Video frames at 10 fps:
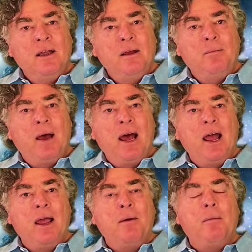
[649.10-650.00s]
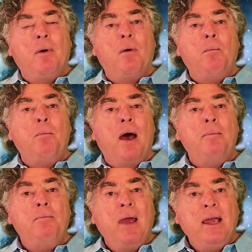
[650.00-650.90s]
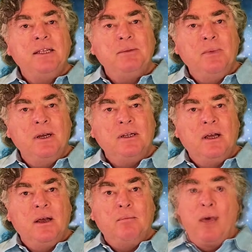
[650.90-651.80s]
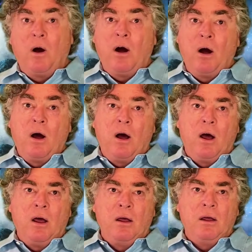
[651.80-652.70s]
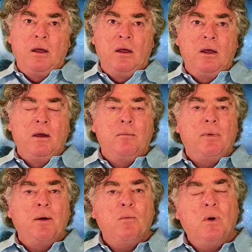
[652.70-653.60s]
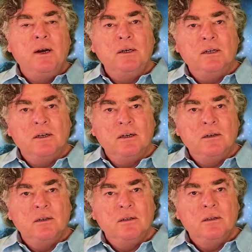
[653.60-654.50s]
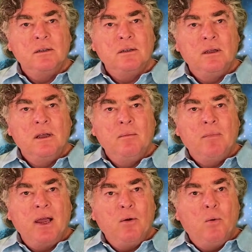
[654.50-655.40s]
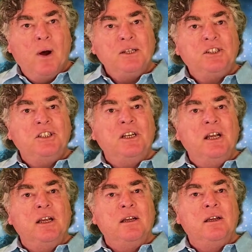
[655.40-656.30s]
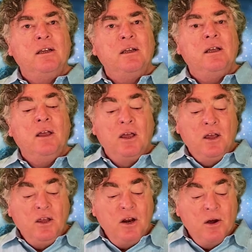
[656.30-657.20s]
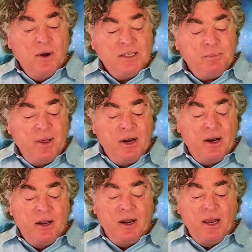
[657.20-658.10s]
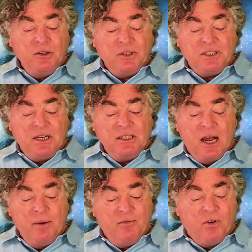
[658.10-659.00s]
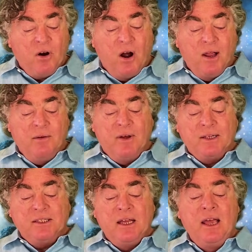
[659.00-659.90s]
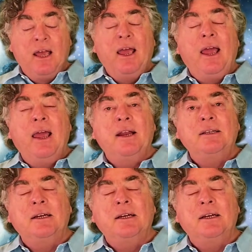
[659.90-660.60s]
by amazement, by awe, by wonder, by questioning. You know, it's been an interesting time for all of us, and